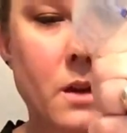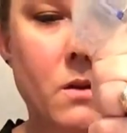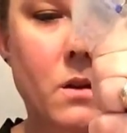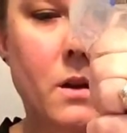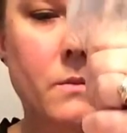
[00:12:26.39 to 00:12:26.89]

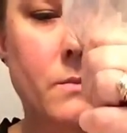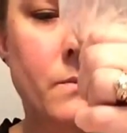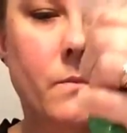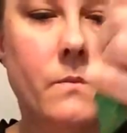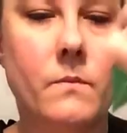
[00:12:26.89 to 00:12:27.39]
on.
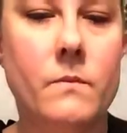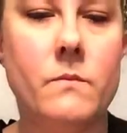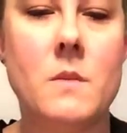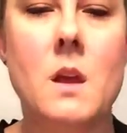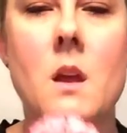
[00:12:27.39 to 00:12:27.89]

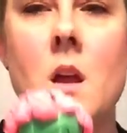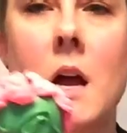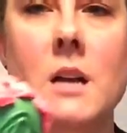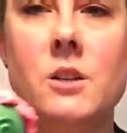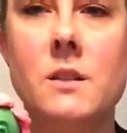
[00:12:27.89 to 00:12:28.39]

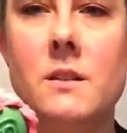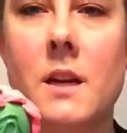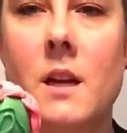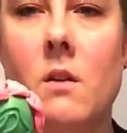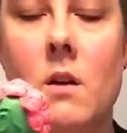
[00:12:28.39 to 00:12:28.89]
I'm just
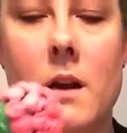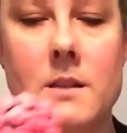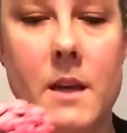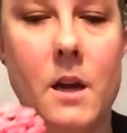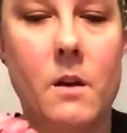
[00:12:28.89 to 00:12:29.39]
sticking on
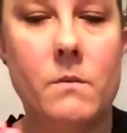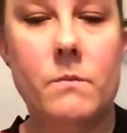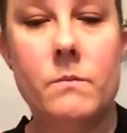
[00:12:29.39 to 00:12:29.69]
as I go.